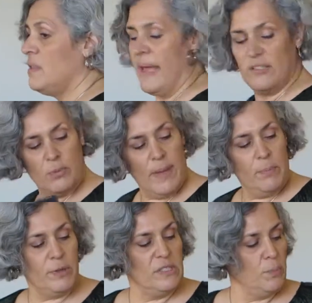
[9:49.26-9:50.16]
the
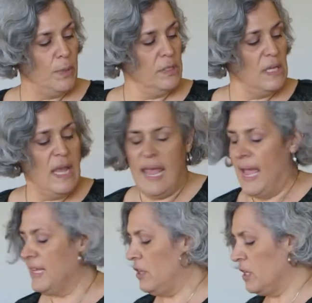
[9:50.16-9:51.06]
mastermind principles
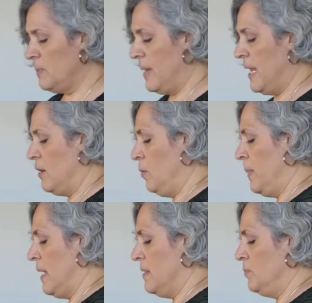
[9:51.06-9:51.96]
and talks about how to
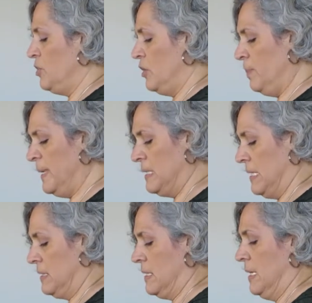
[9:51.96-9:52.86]
apply them to your
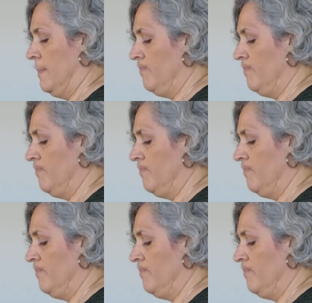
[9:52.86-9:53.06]
business.